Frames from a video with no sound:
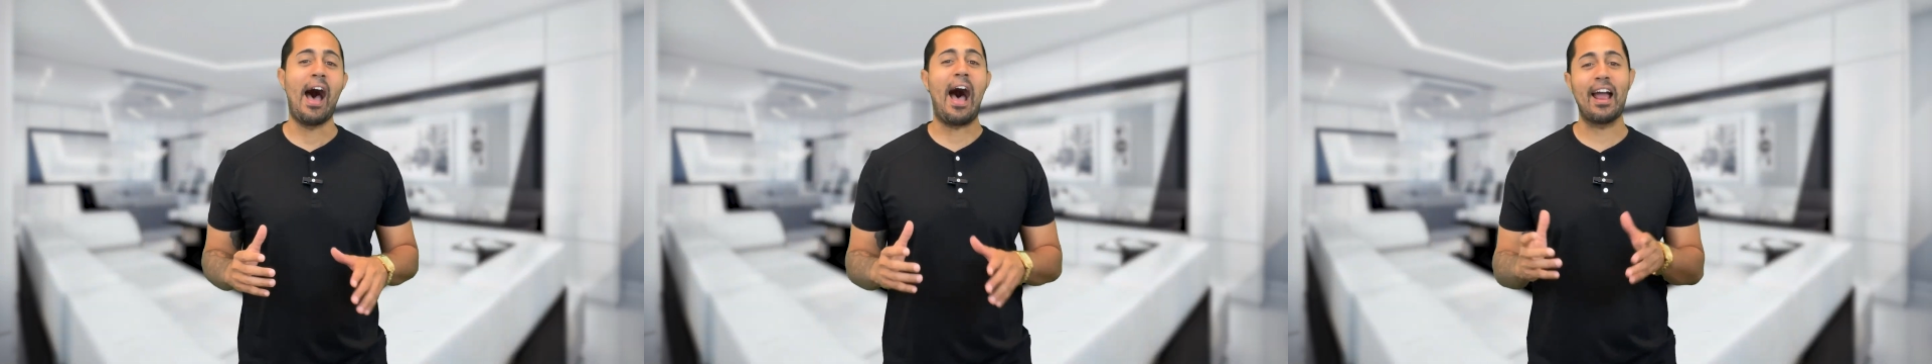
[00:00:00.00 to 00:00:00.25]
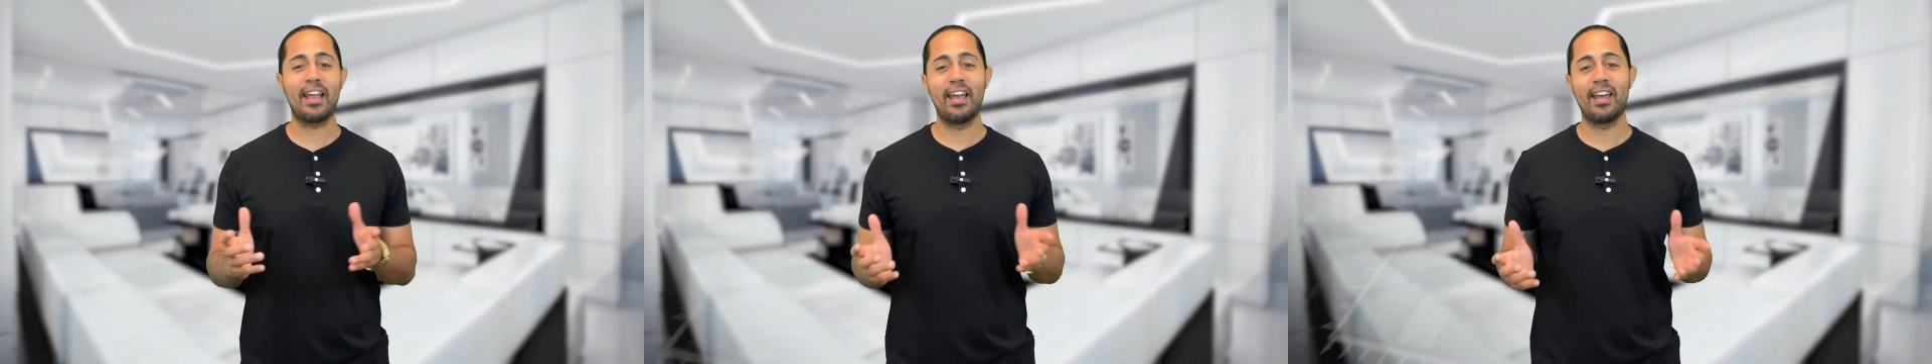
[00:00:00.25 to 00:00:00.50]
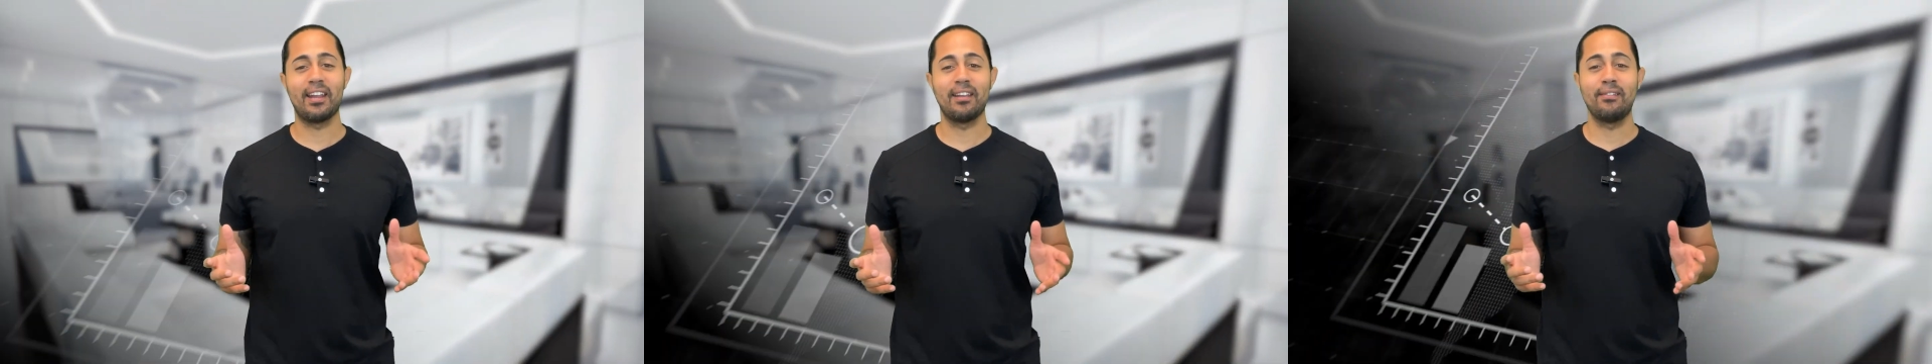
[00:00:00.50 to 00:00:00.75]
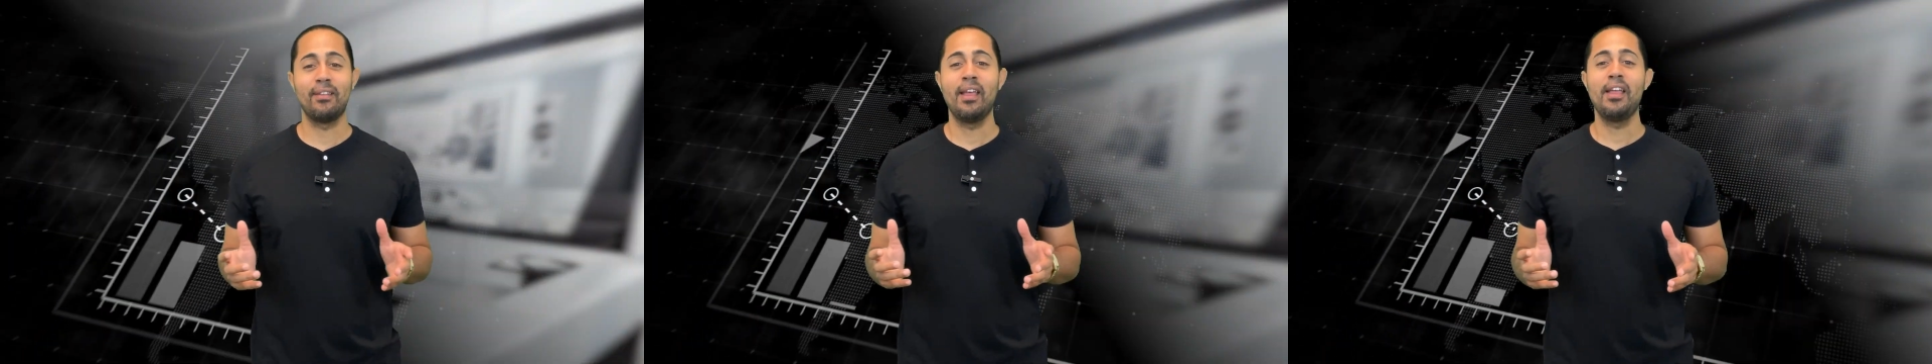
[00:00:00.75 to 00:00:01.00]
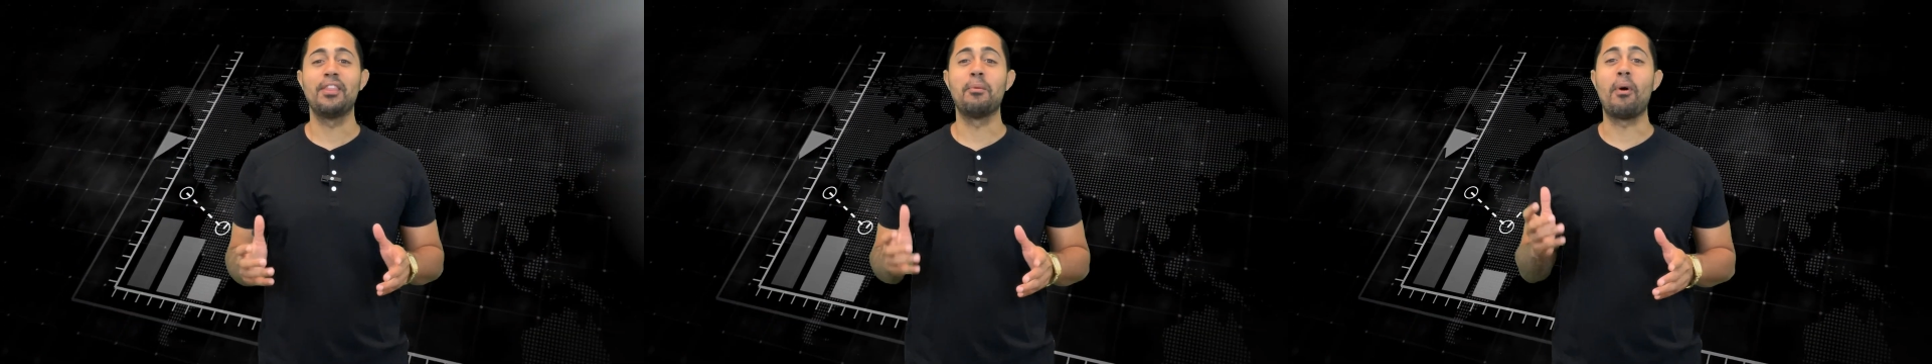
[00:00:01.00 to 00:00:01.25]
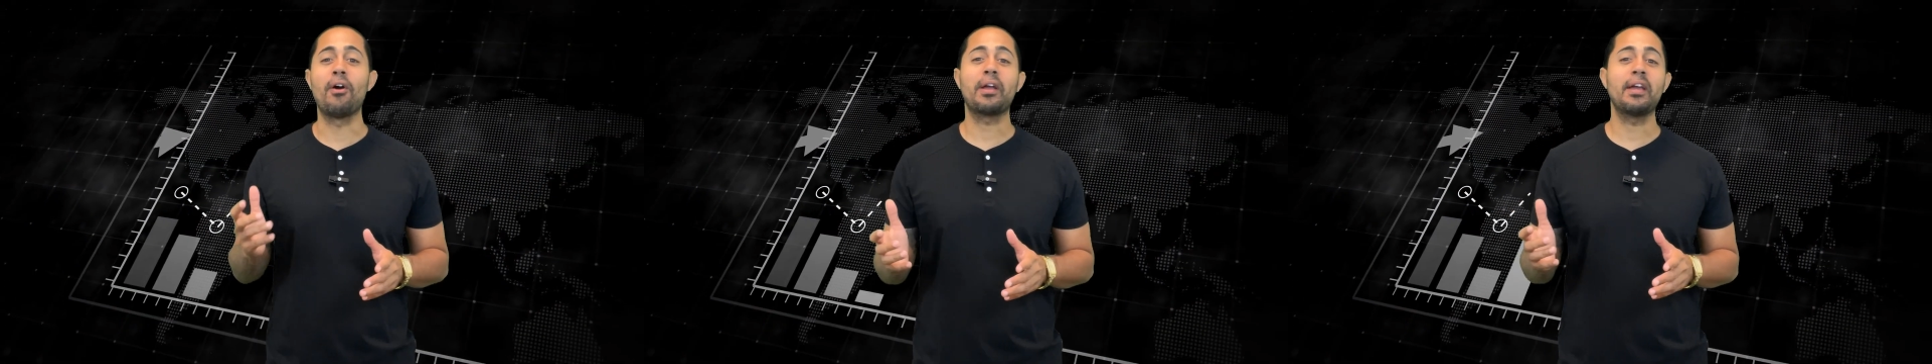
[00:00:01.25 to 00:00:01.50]
I get it. The
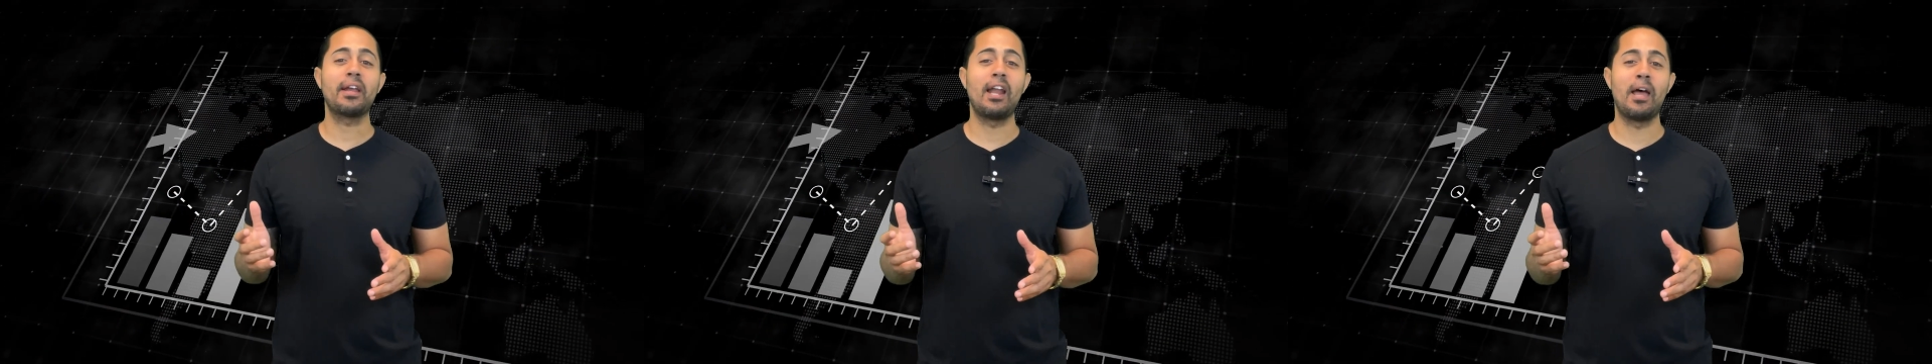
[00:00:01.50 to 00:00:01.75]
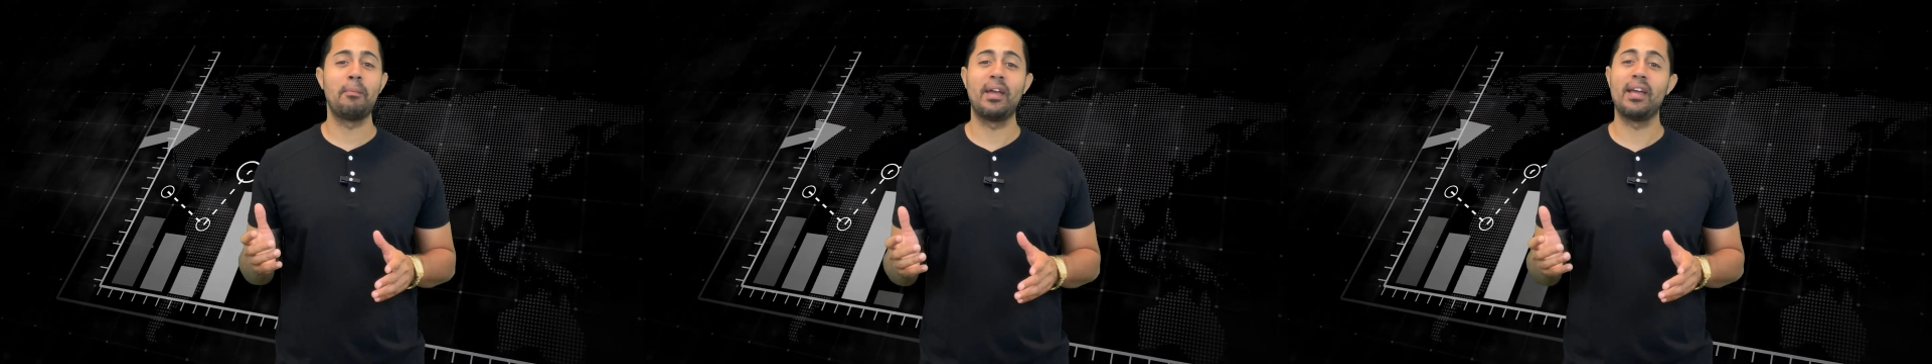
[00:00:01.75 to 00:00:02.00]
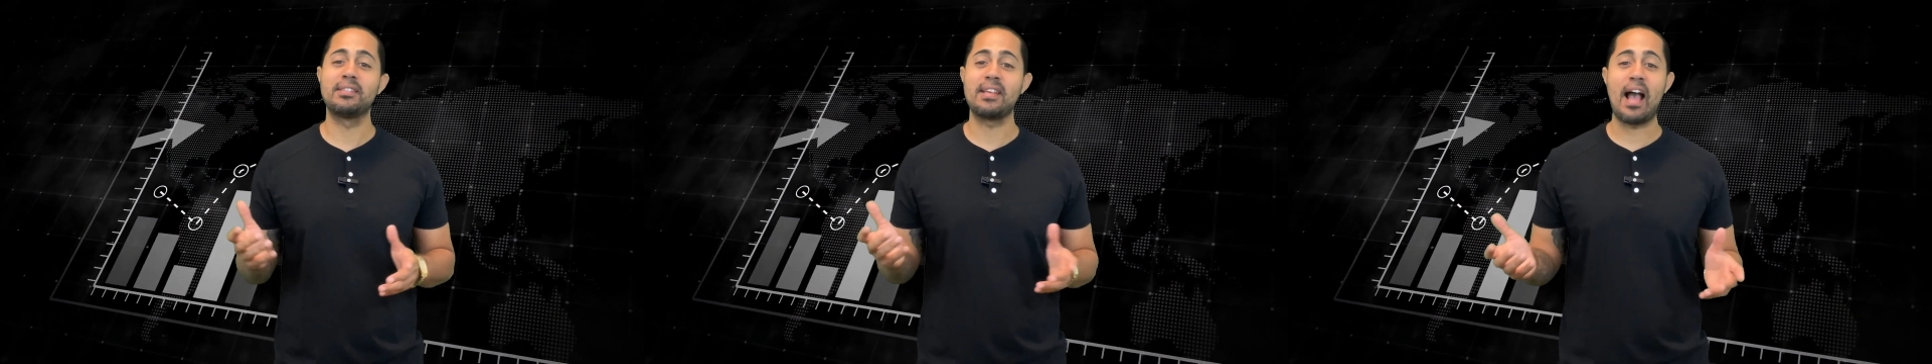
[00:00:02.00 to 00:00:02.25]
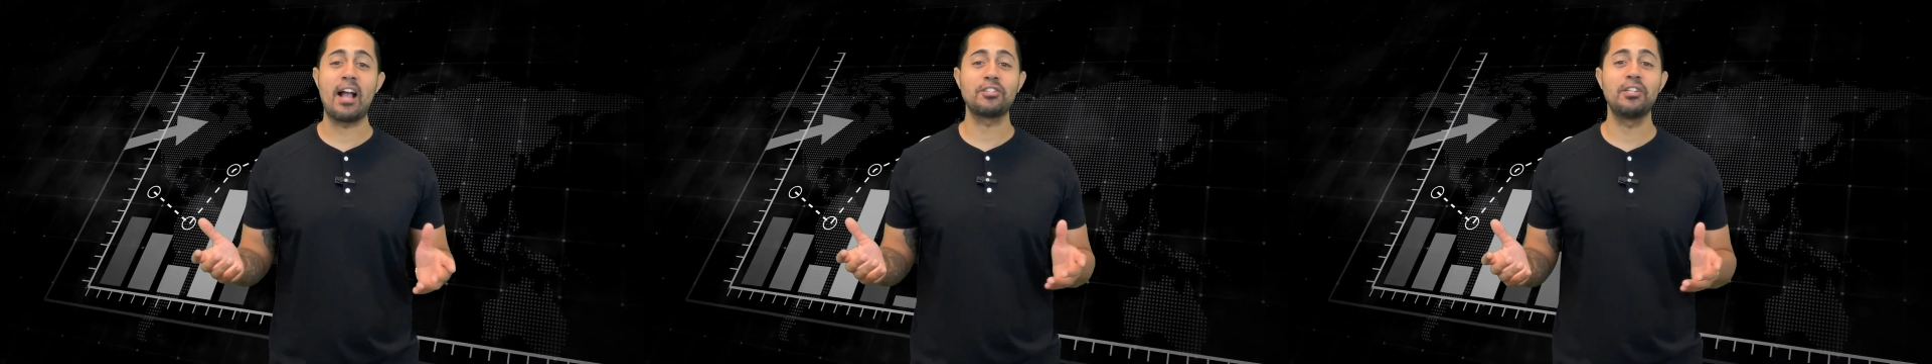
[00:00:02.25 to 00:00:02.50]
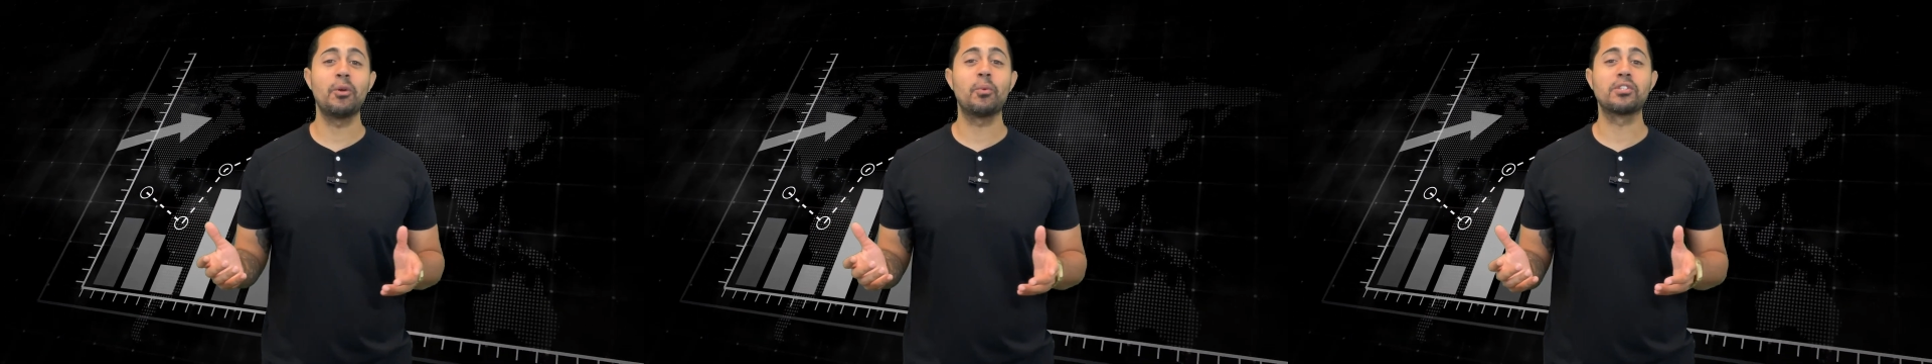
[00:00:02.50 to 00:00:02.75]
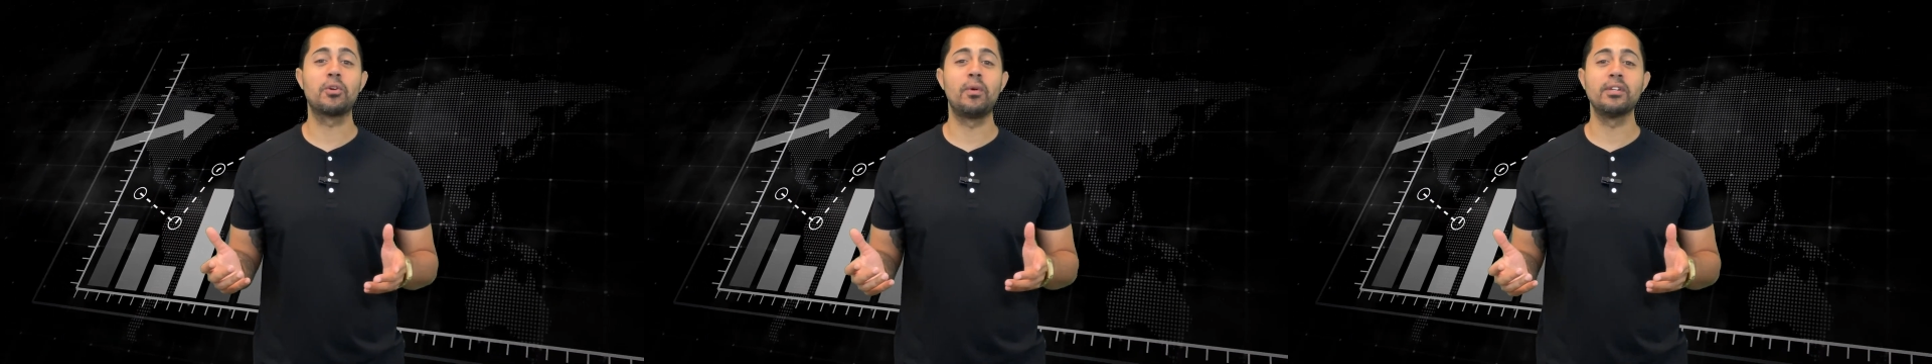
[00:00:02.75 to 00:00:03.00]
market climate is actually
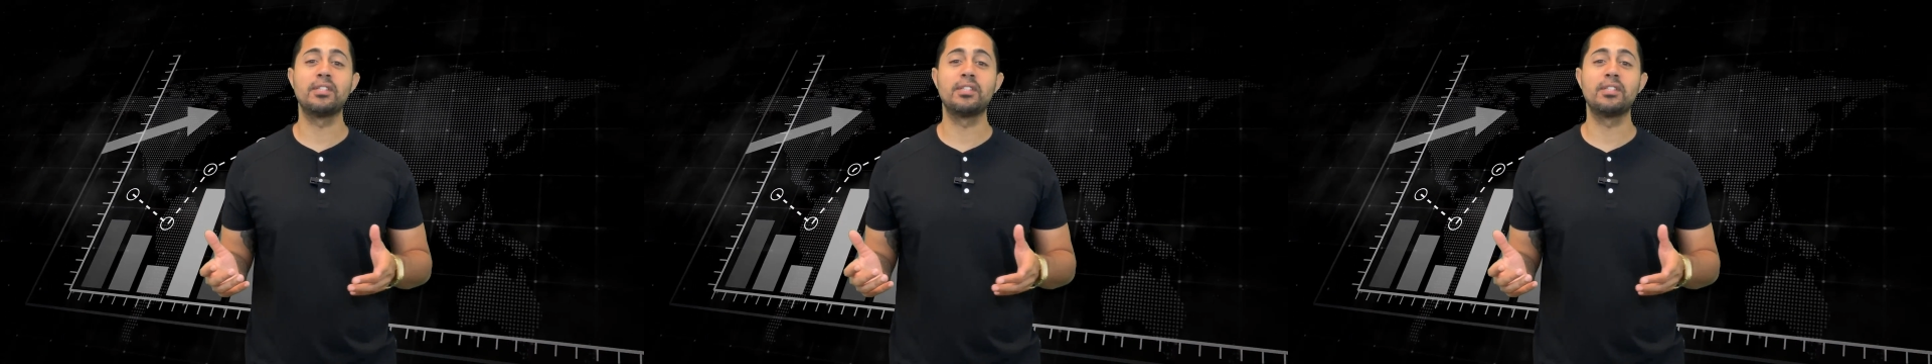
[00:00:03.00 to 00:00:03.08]
what's going